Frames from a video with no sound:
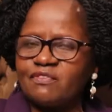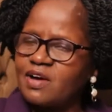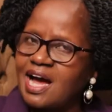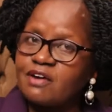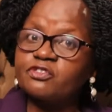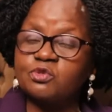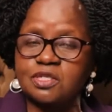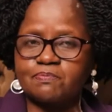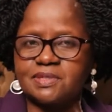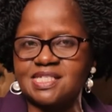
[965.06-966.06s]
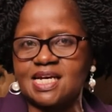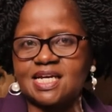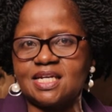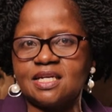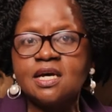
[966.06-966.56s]
never have to repeat
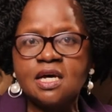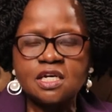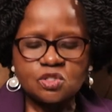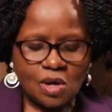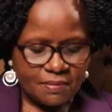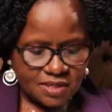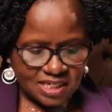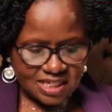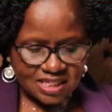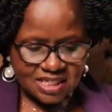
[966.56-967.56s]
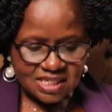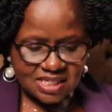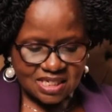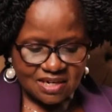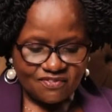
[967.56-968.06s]
again. So I'm reading these
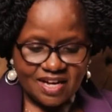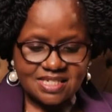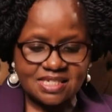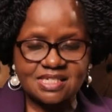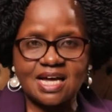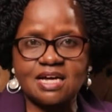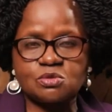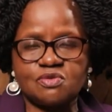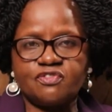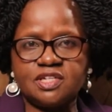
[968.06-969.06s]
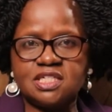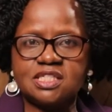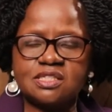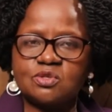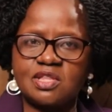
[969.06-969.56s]
three verses as we
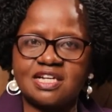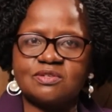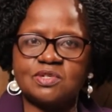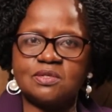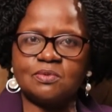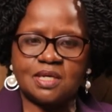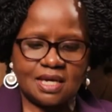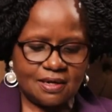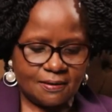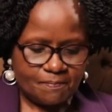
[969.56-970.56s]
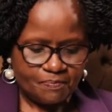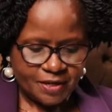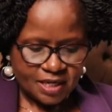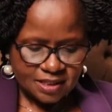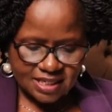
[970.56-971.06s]
finish so that we can
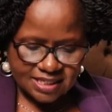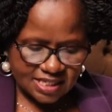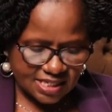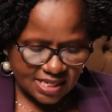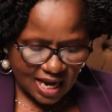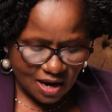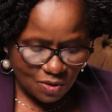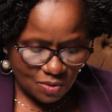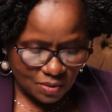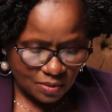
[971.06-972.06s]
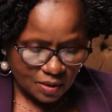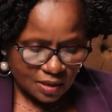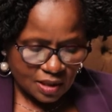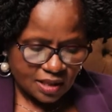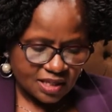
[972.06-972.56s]
just see how
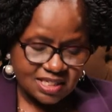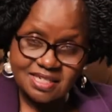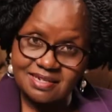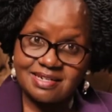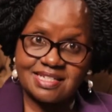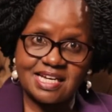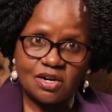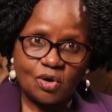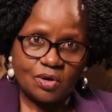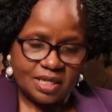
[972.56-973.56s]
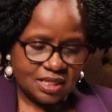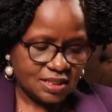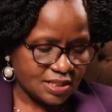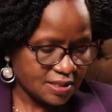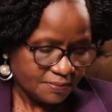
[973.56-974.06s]
this greater law
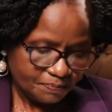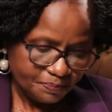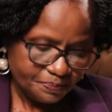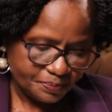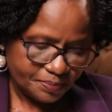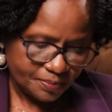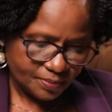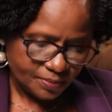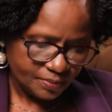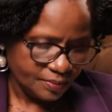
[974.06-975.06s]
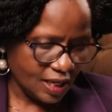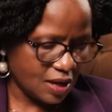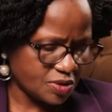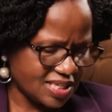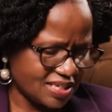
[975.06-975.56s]
is.
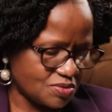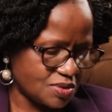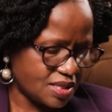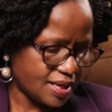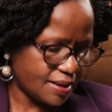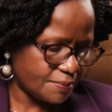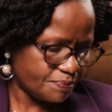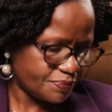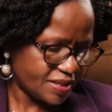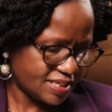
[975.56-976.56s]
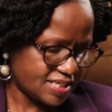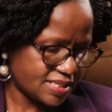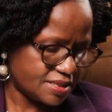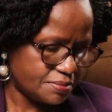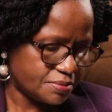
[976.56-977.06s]
I'll start with, that
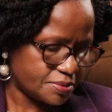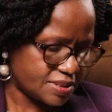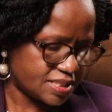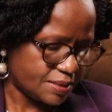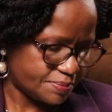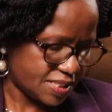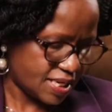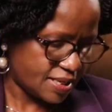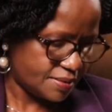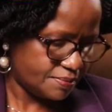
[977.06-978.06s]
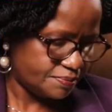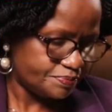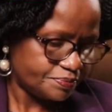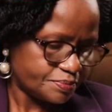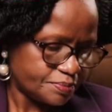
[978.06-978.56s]
is Hebrews chapter,
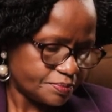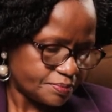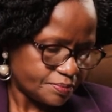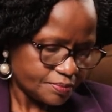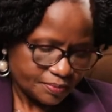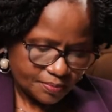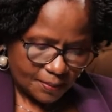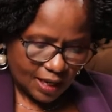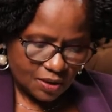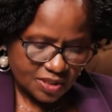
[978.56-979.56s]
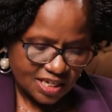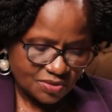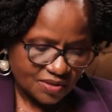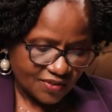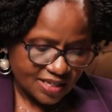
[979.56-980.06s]
I'll
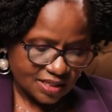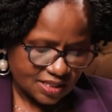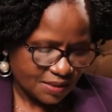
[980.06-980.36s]
start with verse,